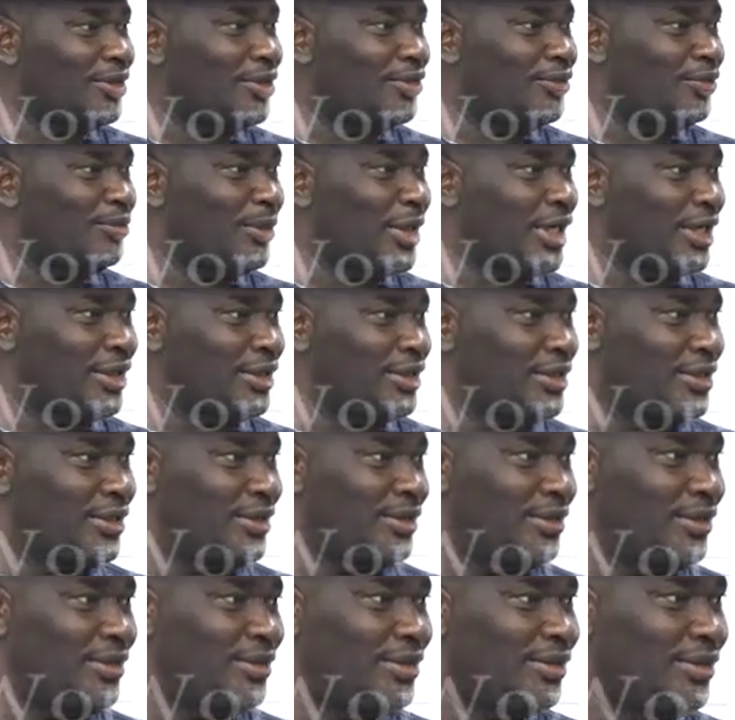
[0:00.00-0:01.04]
of March.
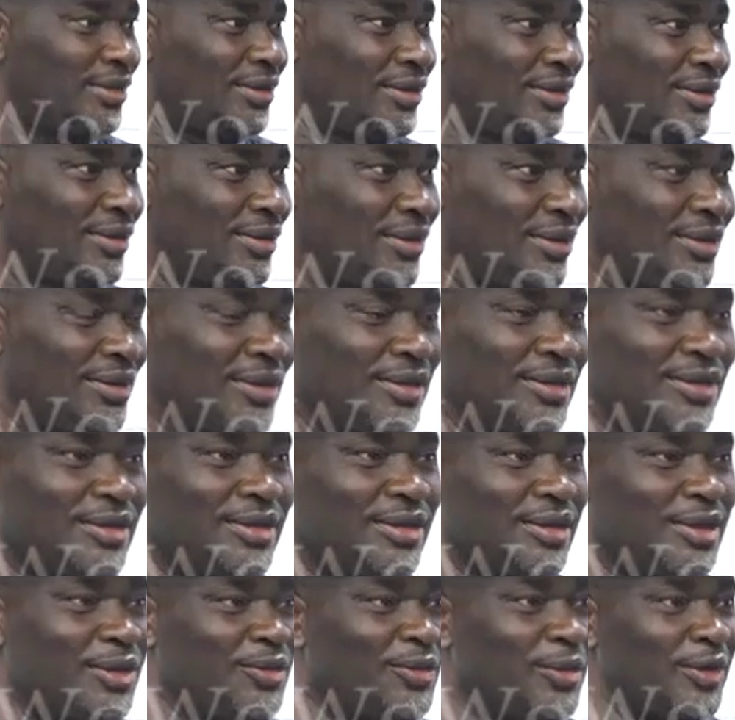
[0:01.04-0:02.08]
So
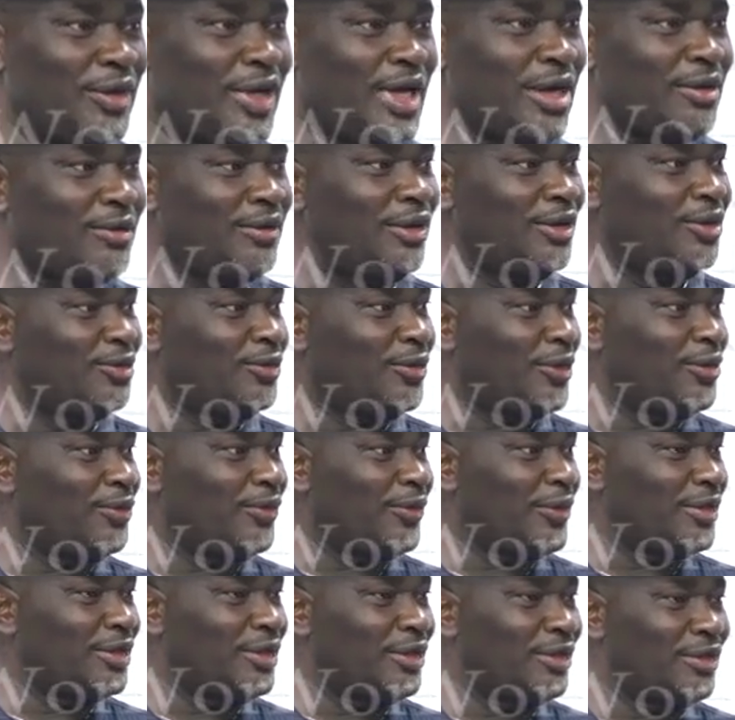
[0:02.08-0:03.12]
if you calculate from
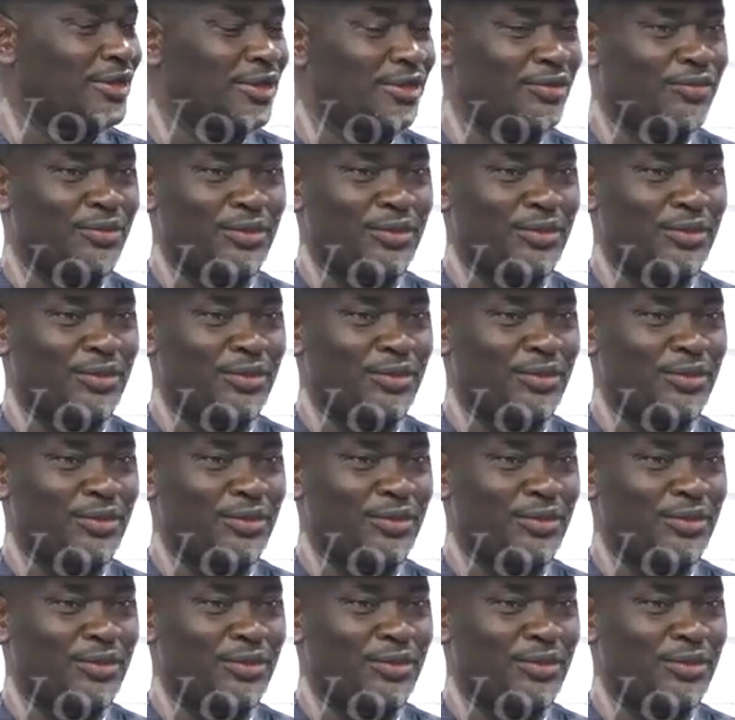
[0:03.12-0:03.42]
14th of